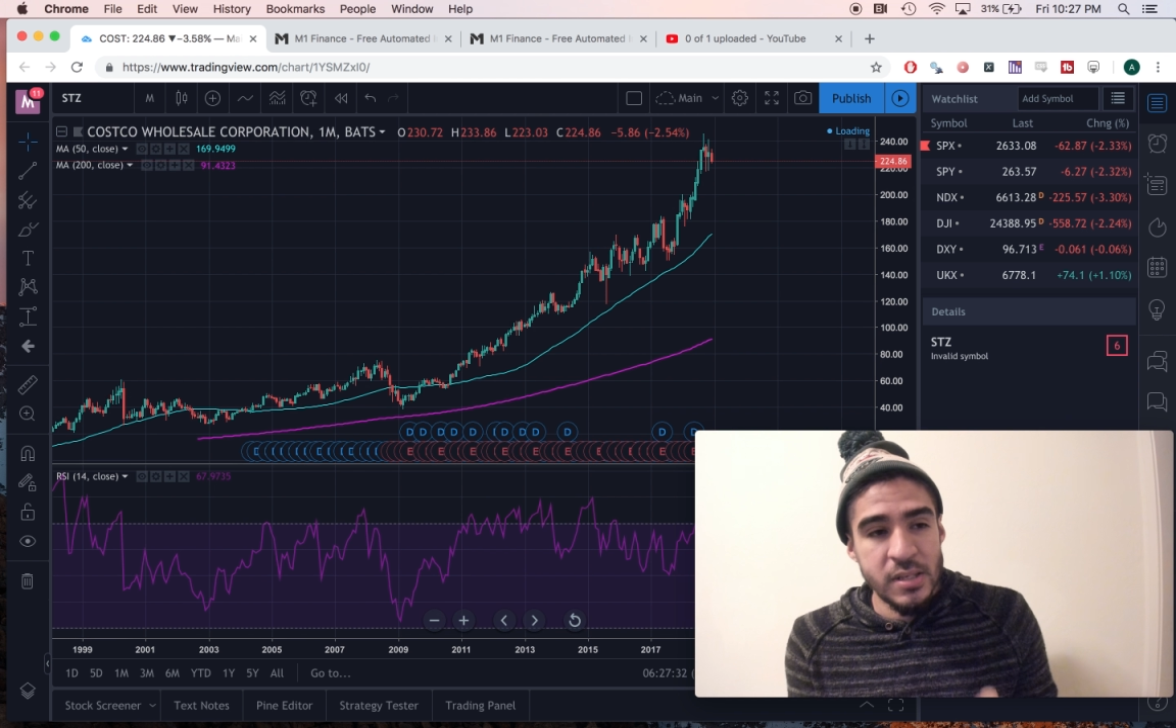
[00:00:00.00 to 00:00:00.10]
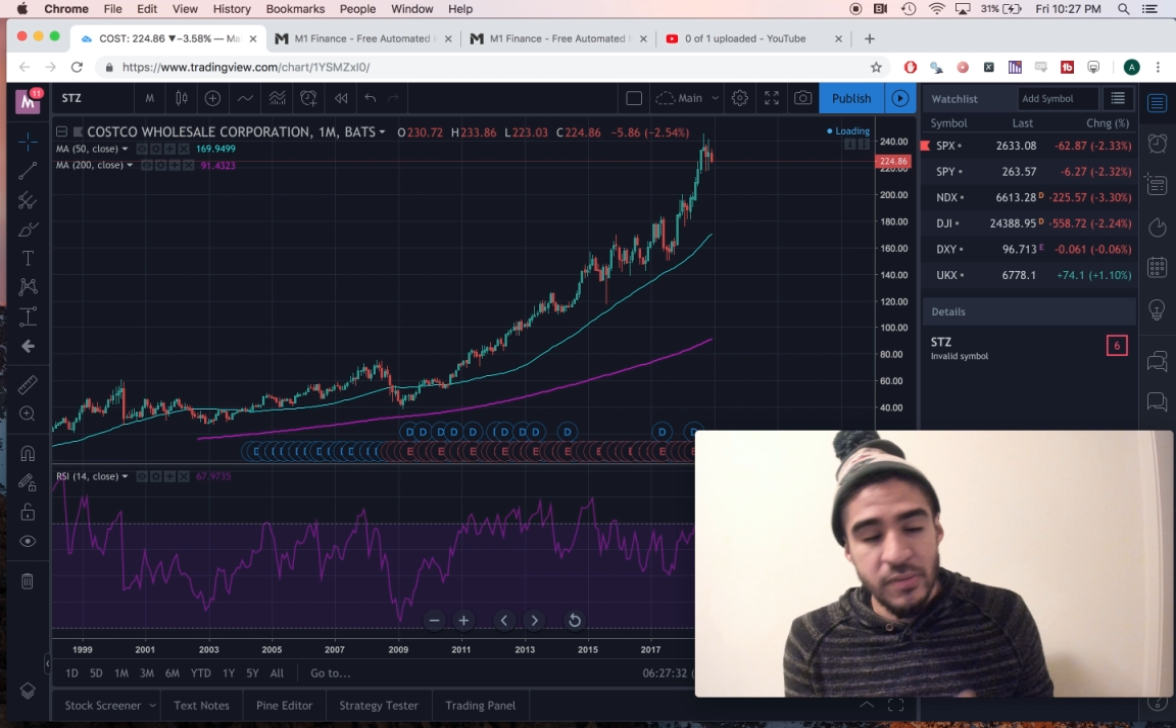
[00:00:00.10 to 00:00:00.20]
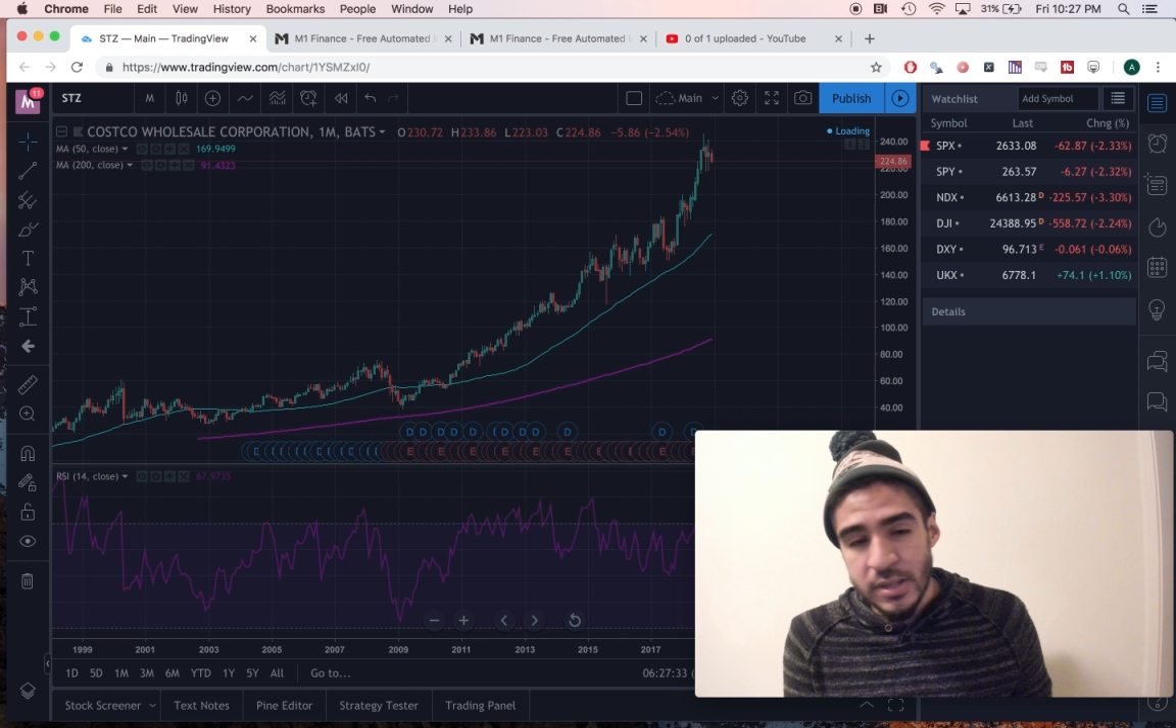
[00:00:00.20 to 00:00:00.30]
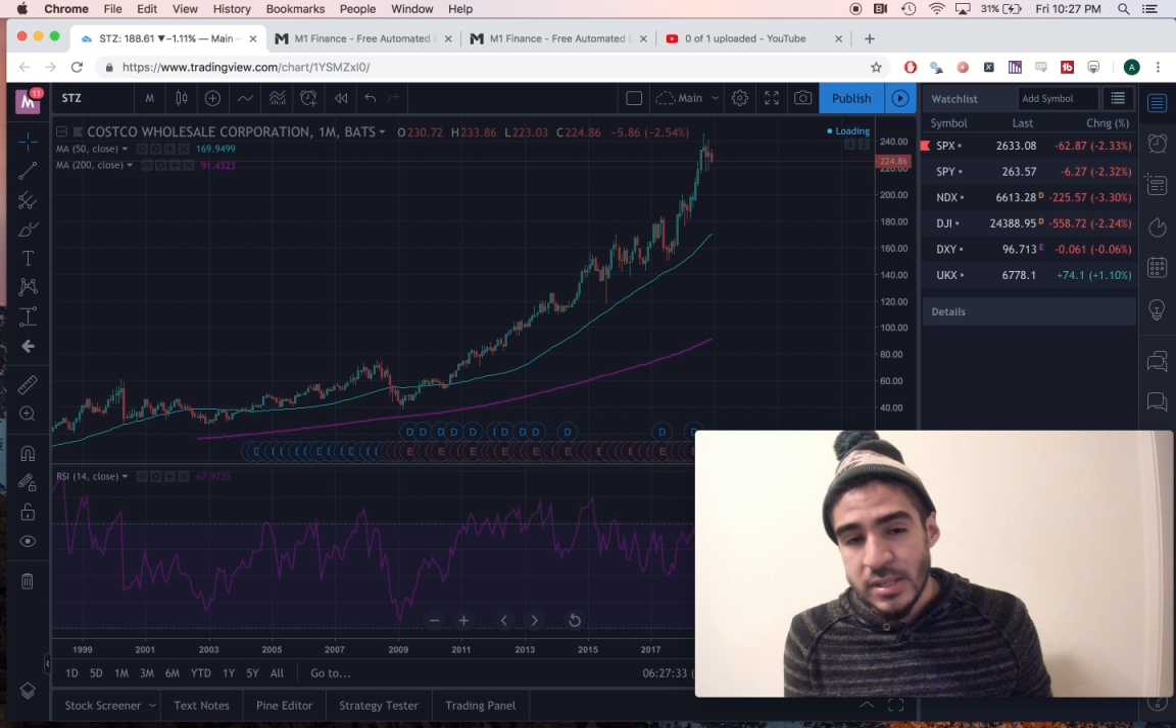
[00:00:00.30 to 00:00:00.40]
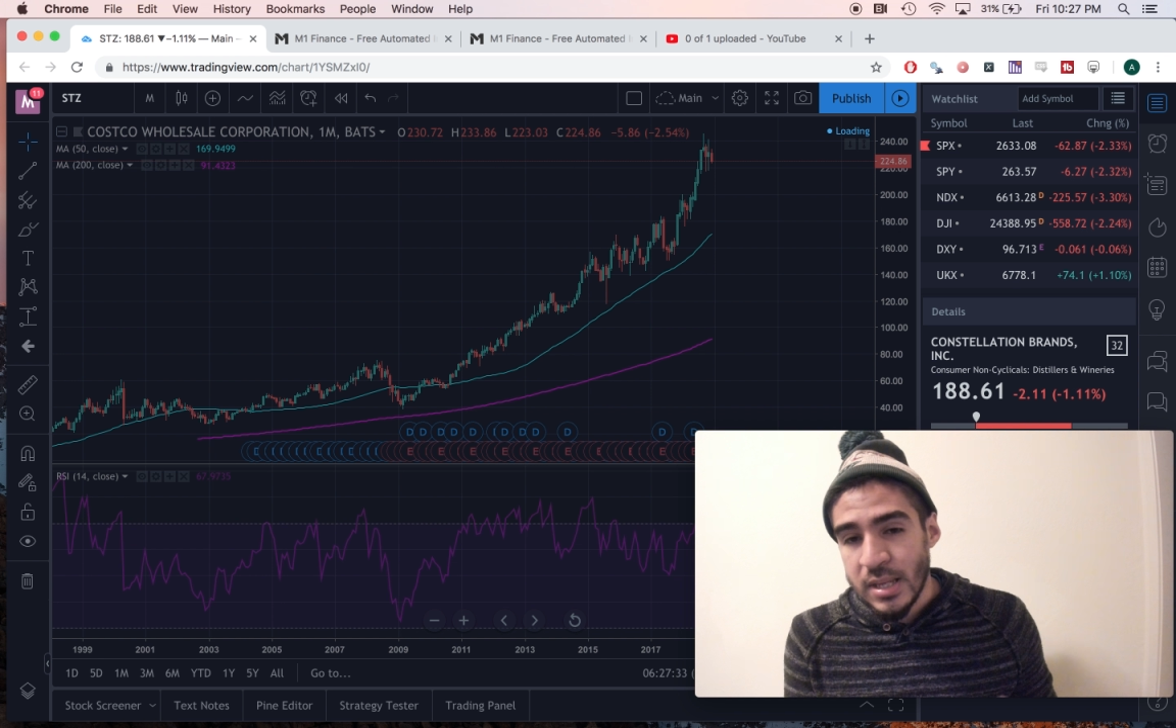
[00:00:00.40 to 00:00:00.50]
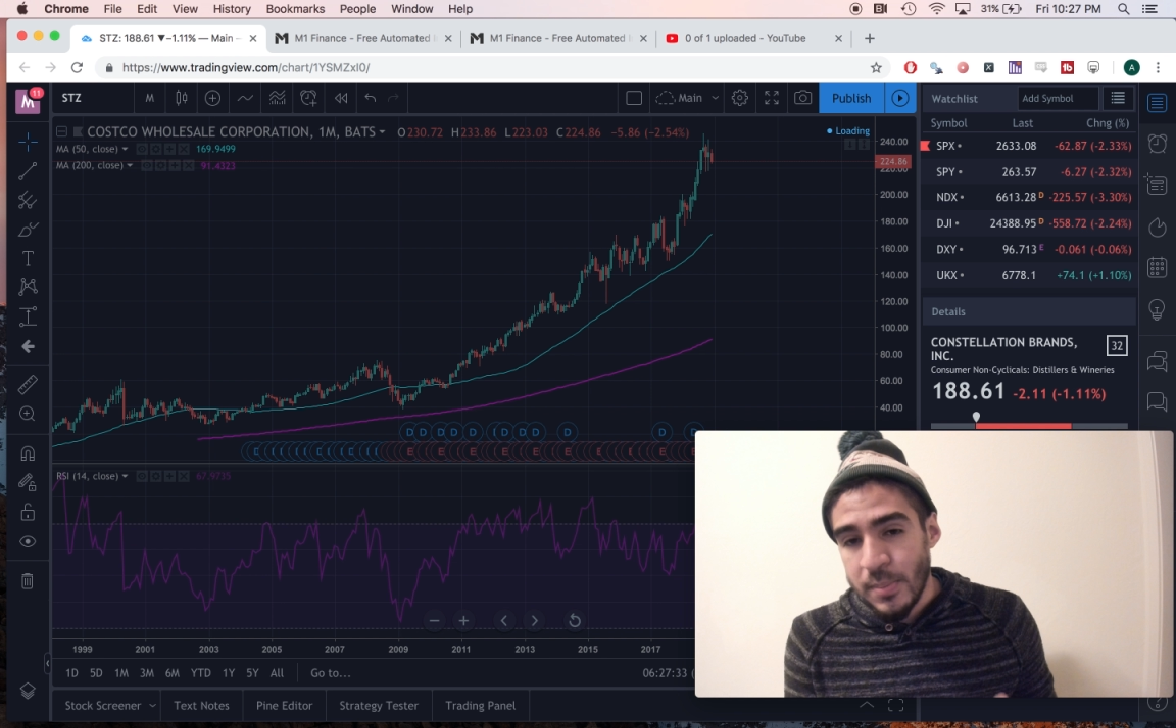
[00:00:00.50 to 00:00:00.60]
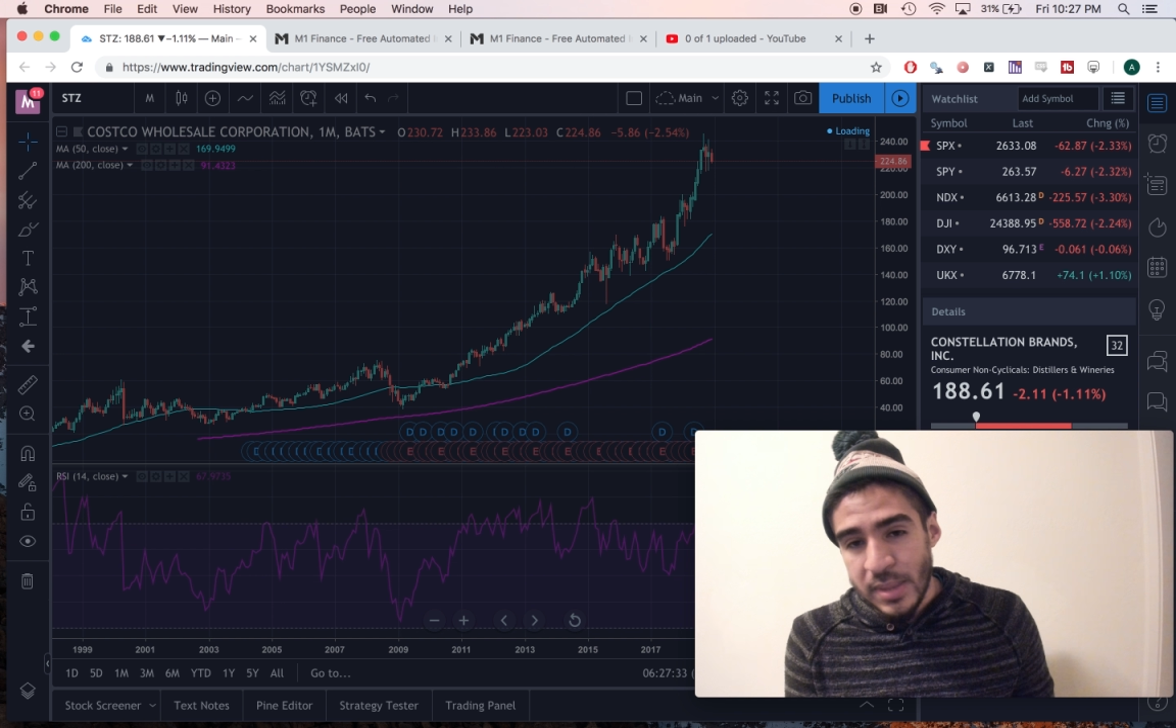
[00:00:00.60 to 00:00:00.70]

of the dip